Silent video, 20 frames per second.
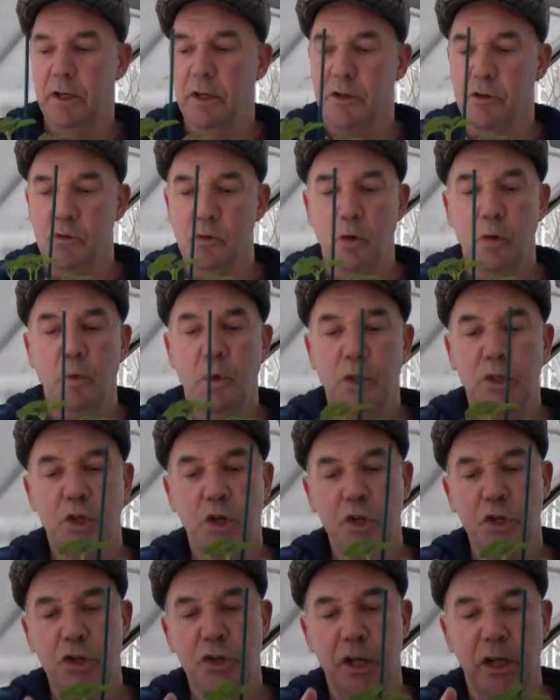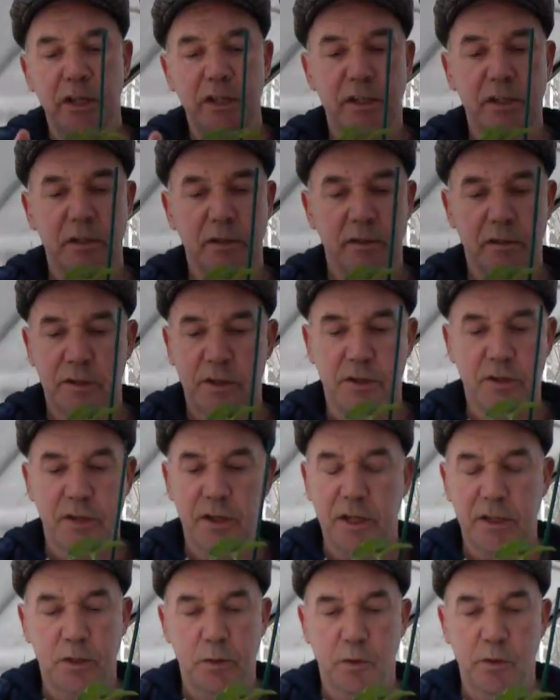They're growing away just nice. As
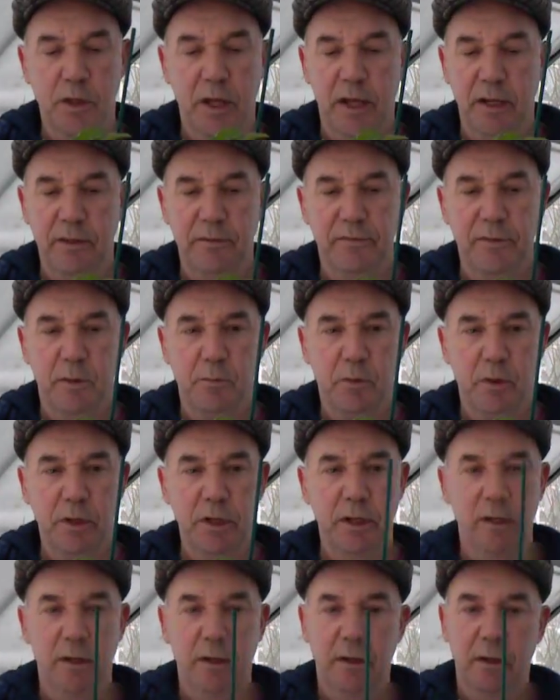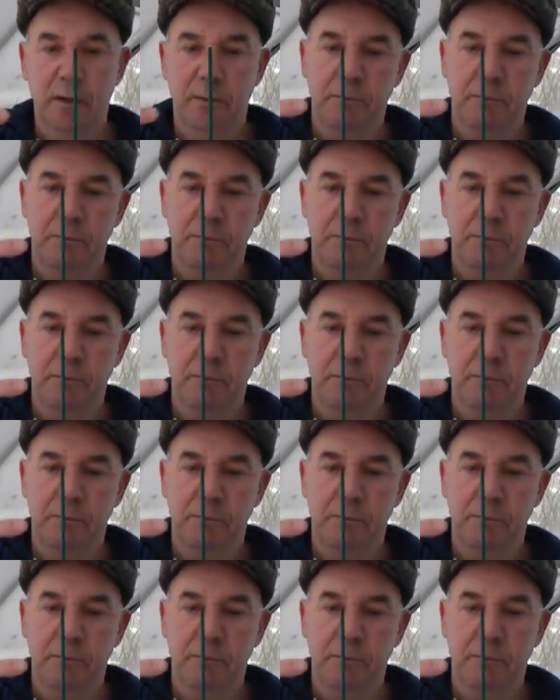I say, it's only the end of February.